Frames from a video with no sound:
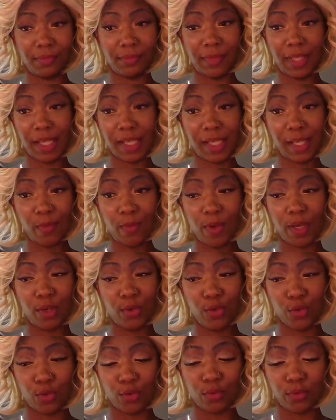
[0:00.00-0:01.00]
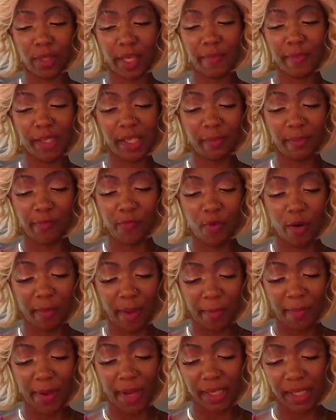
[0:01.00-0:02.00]
Let's see what it do. Give it to me for
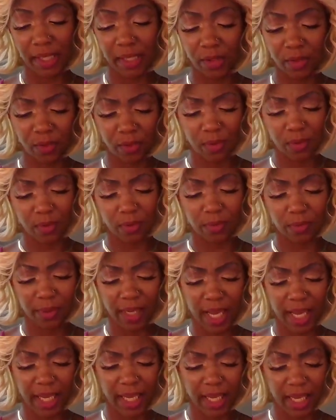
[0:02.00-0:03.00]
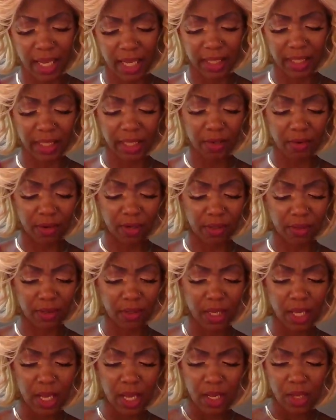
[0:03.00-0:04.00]
my Pisces. Ooh, we got incognito.
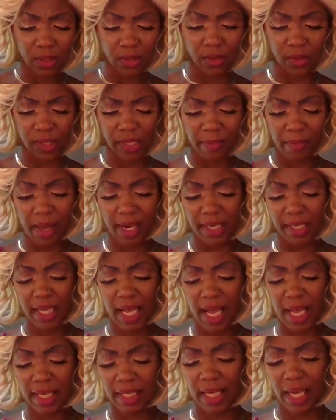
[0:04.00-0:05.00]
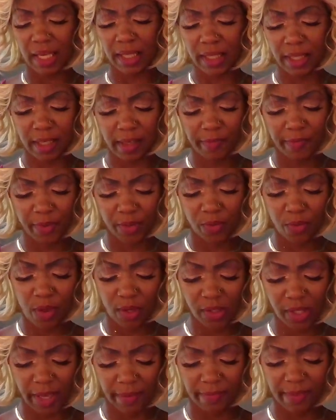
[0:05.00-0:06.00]
So somebody's hiding their love for You
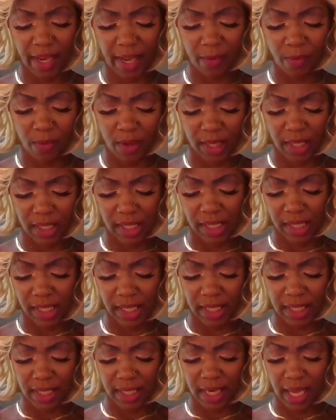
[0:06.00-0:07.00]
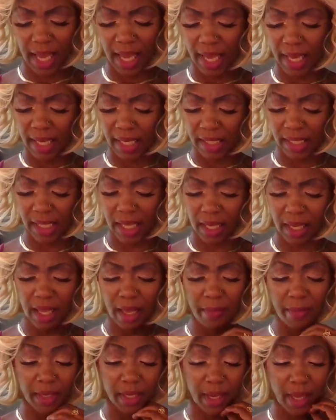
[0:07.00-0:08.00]
also have day ones and days and
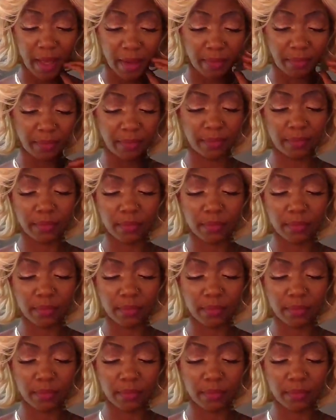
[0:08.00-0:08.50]
coming up.